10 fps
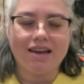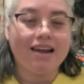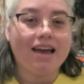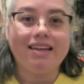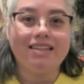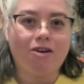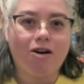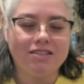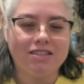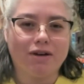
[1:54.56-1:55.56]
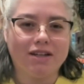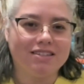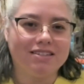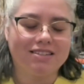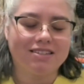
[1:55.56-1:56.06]
and his
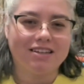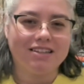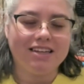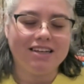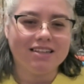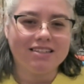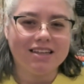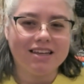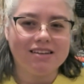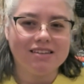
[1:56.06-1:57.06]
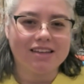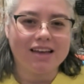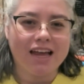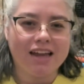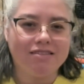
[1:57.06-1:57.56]
consequences because he does things,
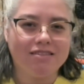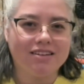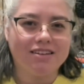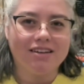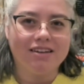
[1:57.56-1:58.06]
and